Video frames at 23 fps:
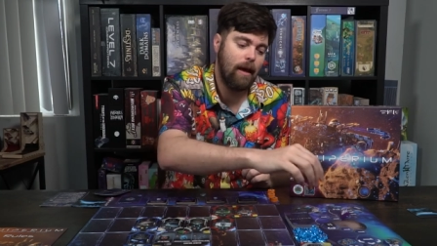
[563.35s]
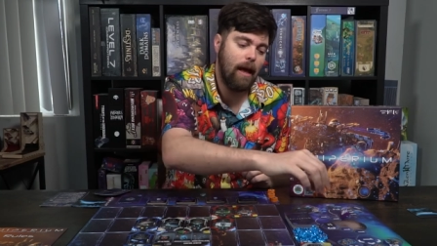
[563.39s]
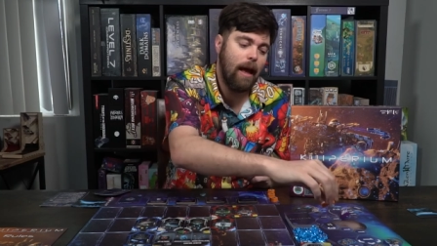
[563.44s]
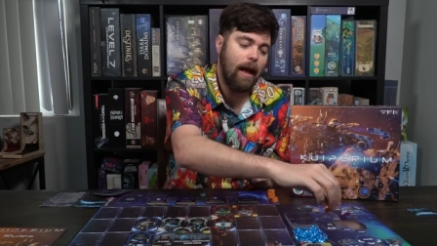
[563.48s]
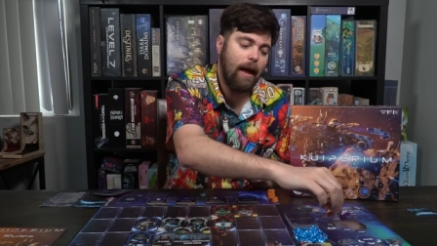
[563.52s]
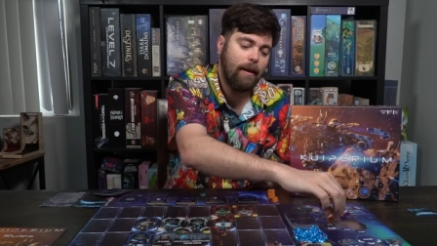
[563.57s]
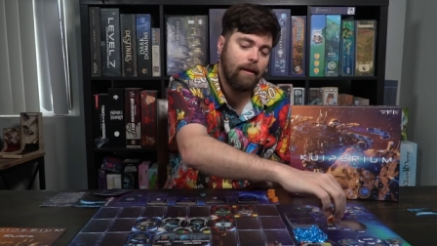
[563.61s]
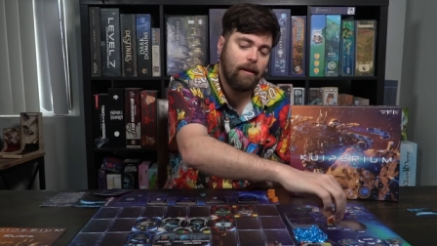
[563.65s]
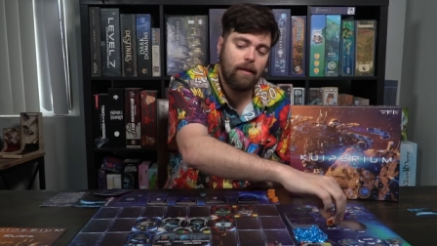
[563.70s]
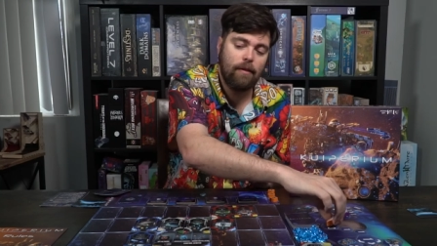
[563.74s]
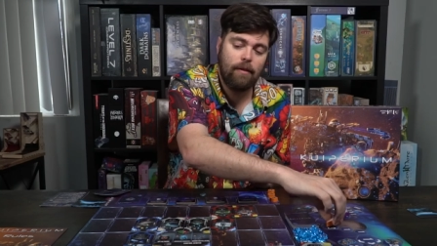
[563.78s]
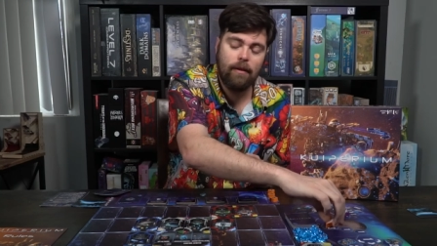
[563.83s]

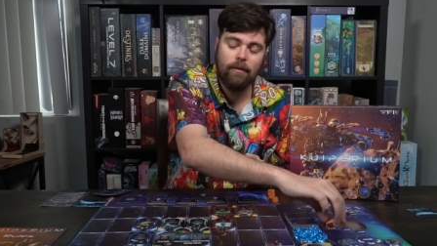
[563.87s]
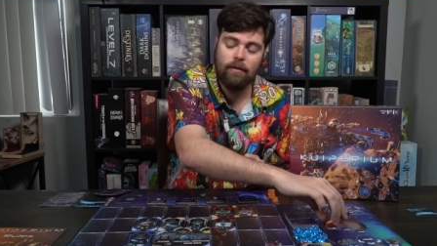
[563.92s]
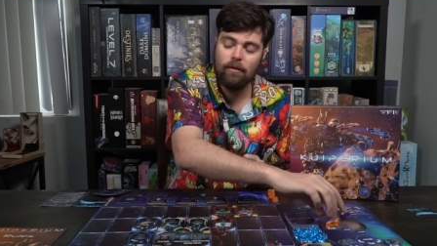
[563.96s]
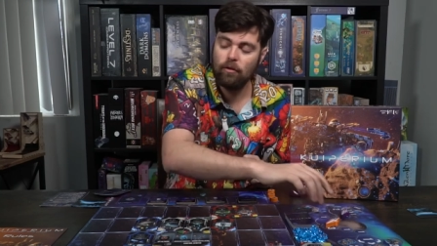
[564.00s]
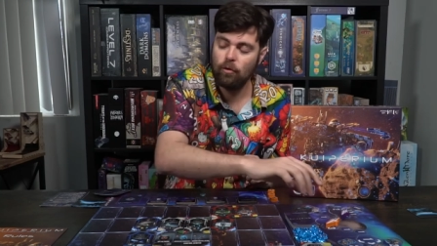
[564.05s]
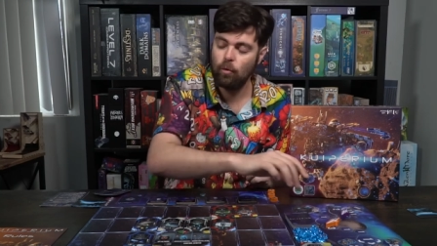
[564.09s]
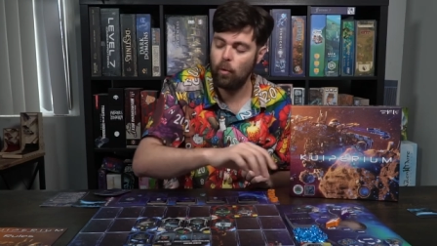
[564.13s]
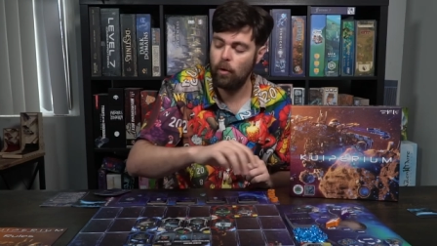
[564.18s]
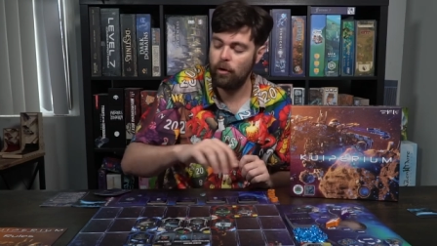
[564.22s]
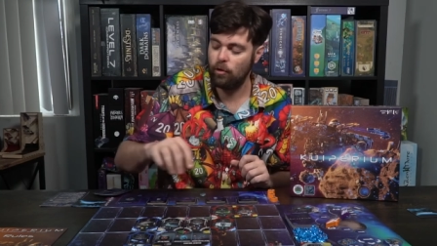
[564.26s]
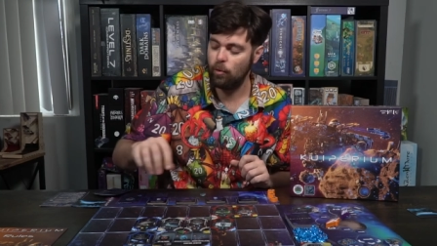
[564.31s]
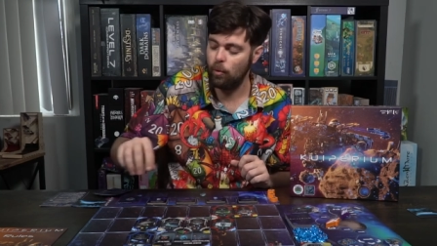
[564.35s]
And this is
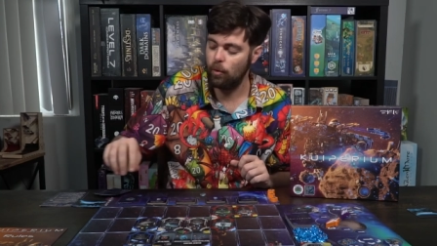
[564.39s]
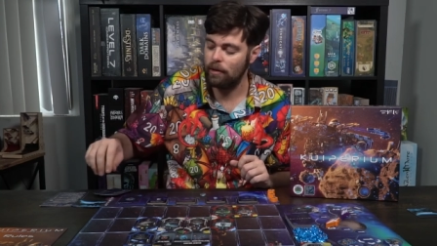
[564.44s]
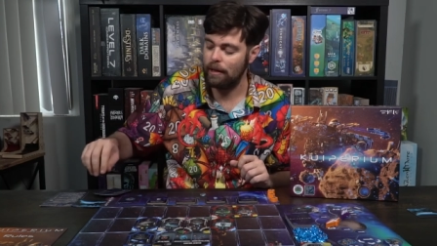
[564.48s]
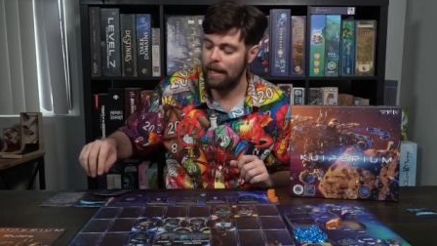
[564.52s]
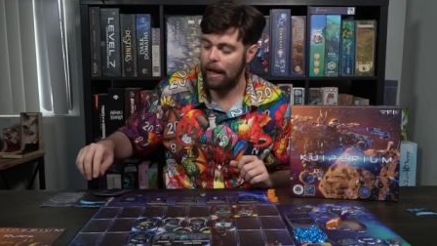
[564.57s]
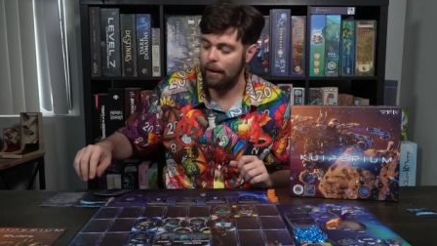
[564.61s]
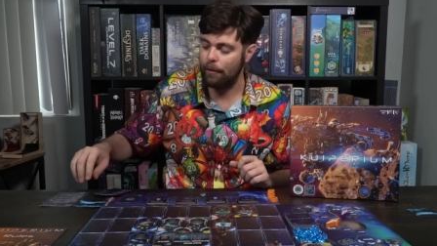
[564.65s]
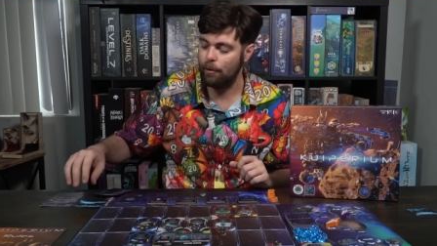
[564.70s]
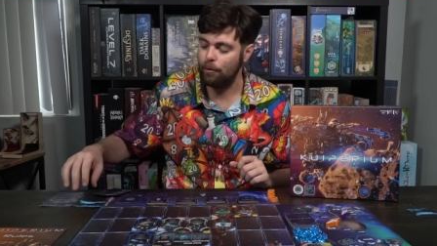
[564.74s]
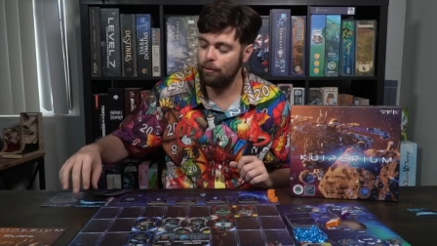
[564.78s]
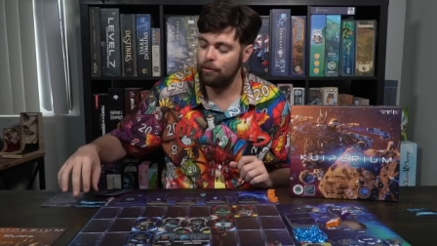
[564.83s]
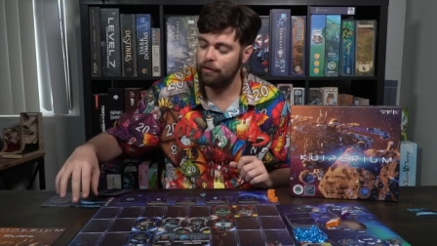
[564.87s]
going to
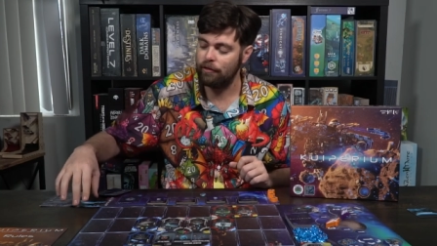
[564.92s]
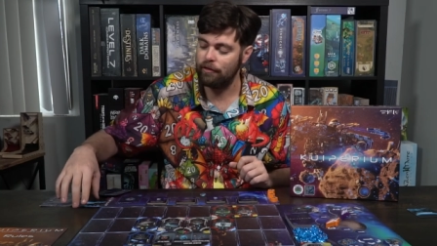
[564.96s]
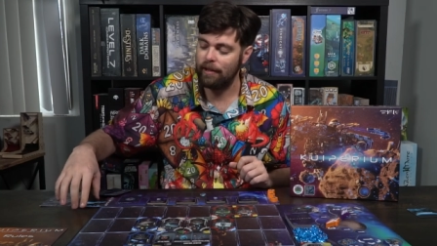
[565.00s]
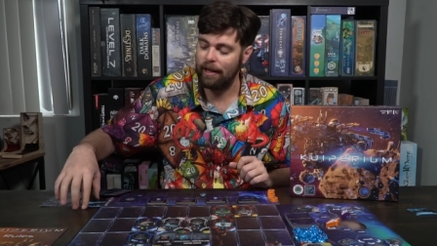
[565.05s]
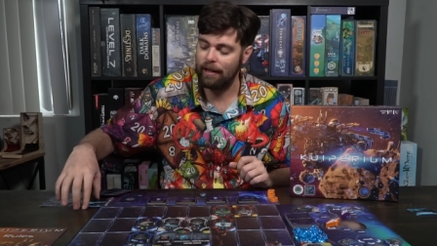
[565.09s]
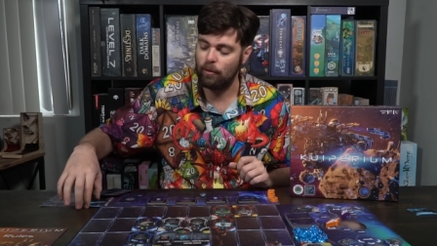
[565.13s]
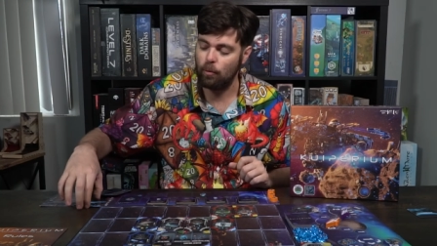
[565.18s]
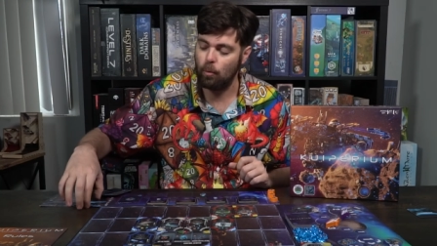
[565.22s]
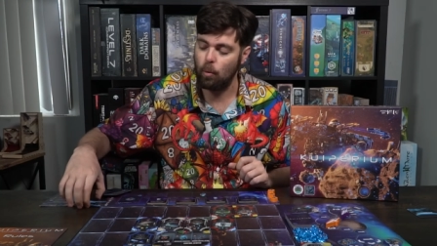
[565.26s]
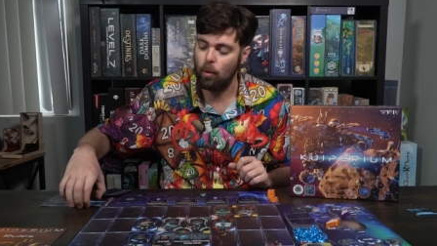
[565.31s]
allow you to select